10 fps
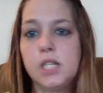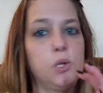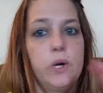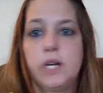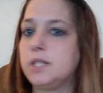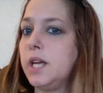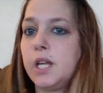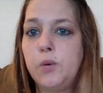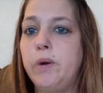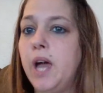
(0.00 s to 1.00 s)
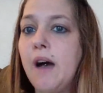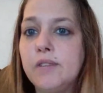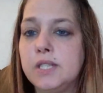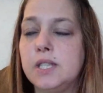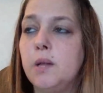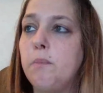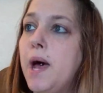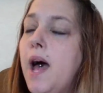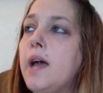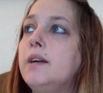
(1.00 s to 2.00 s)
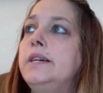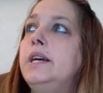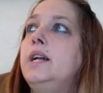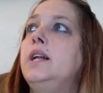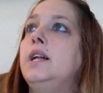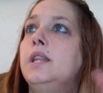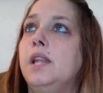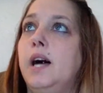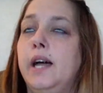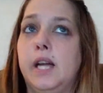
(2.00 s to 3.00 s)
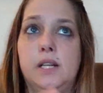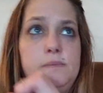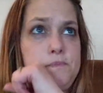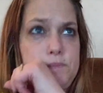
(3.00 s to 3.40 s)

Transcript: The lawyer's like, we have this in the bag, like,